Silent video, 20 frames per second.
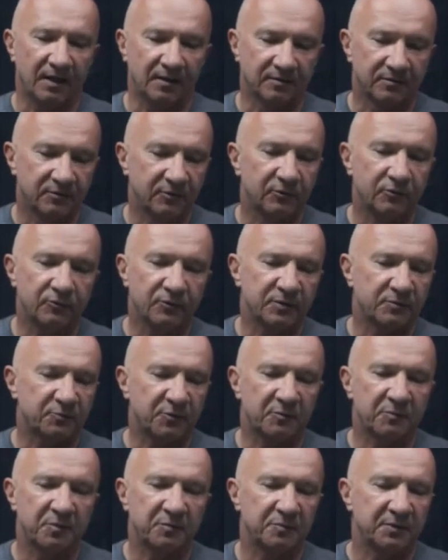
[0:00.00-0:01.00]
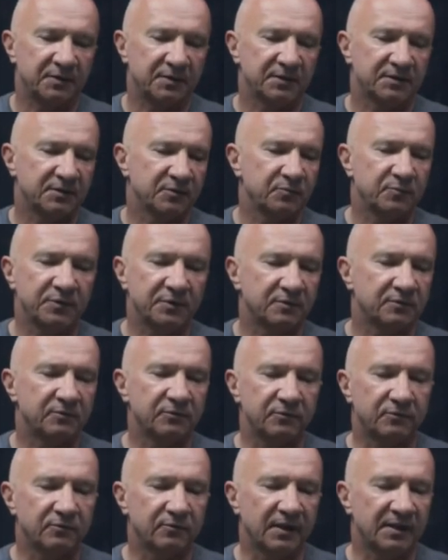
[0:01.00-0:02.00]
2 with probability
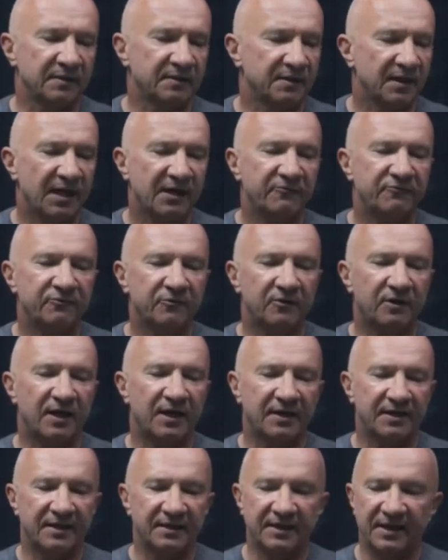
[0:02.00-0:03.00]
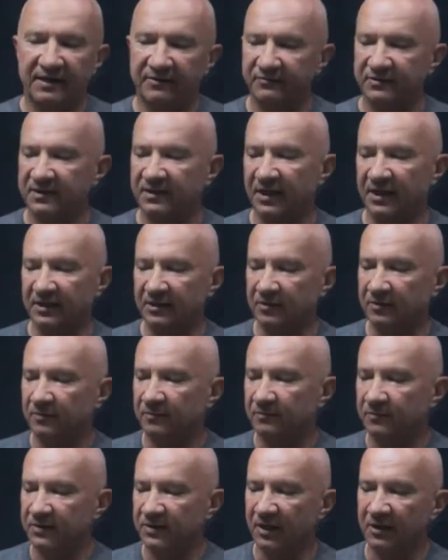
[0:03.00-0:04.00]
P2, and therefore I can have state
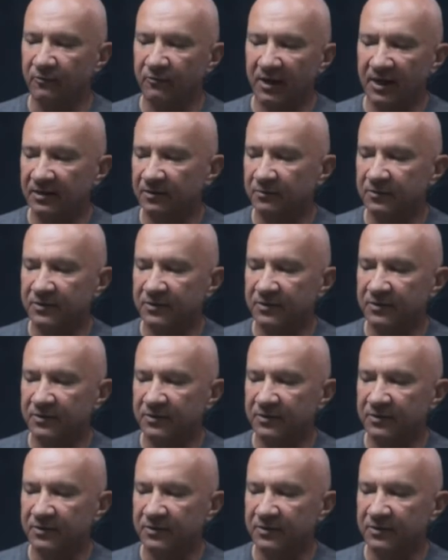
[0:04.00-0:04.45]
psi 1,